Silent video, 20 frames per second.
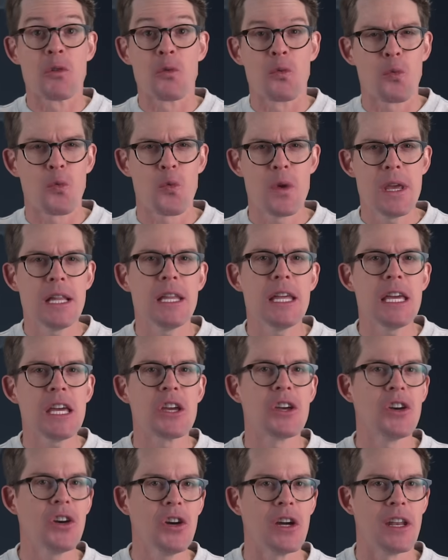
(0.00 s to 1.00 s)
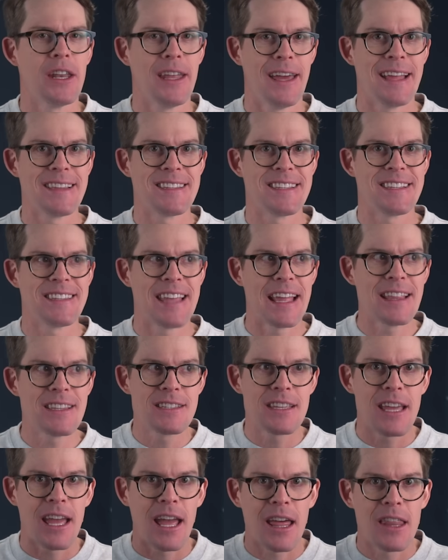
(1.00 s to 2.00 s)
are really good at
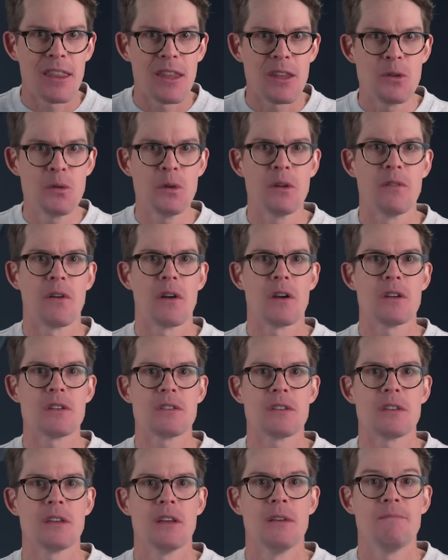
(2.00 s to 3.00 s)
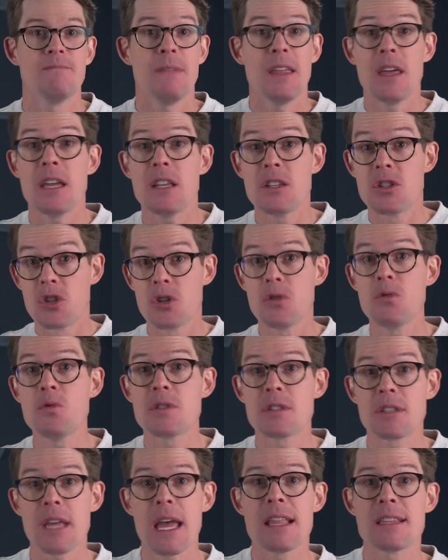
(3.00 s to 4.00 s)
sensing the universe, and they
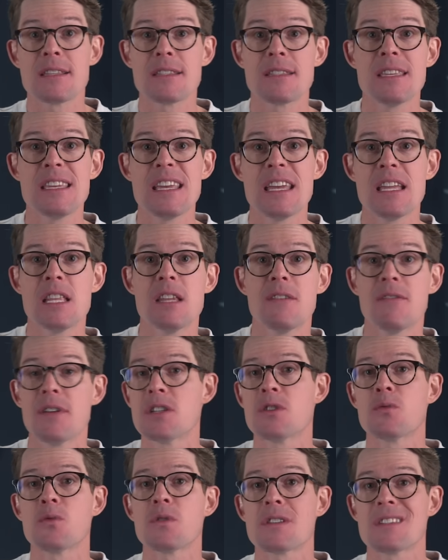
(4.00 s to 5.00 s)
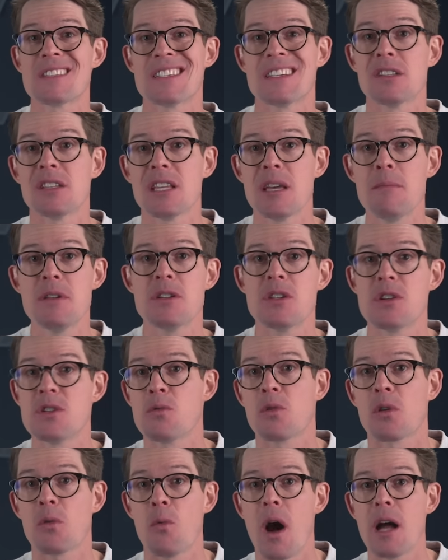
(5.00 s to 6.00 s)
do sense the individual still
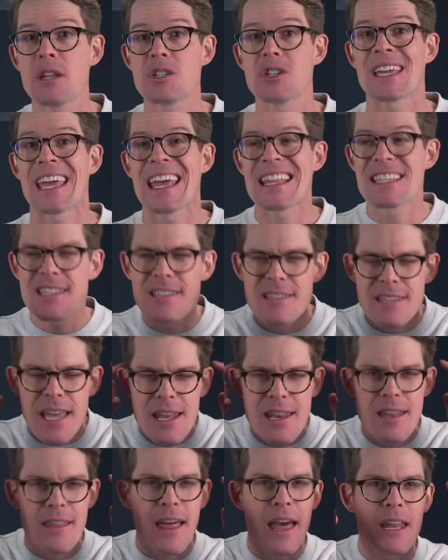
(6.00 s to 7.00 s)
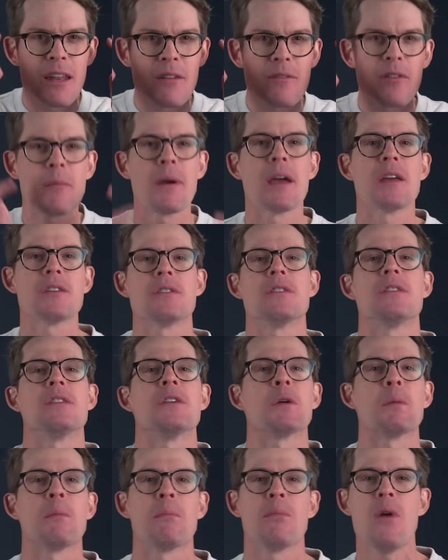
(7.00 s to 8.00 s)
images you are watching and send that information
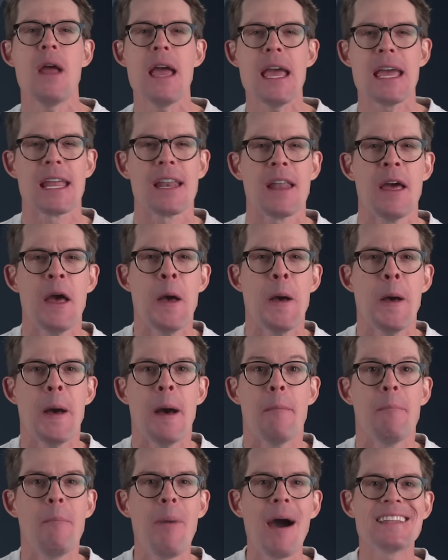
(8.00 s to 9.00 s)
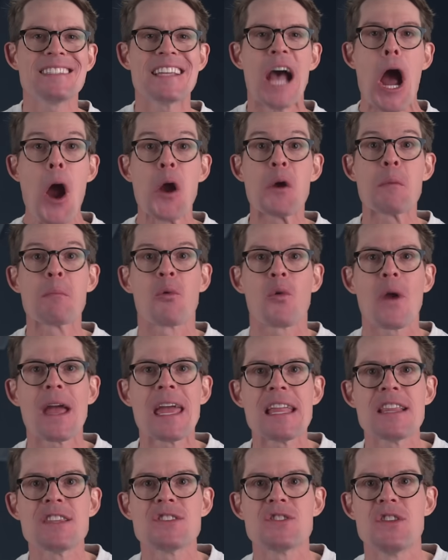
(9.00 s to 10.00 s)
to your brain. But our
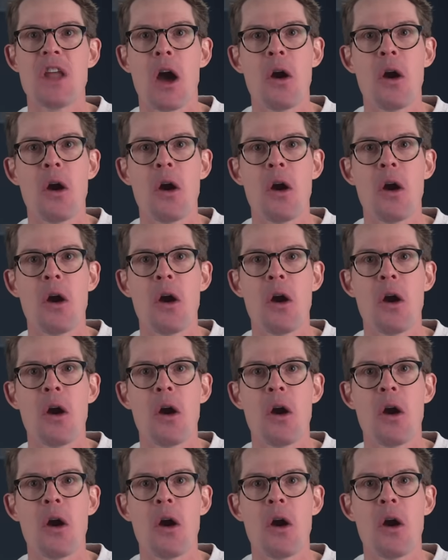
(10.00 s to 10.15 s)
brains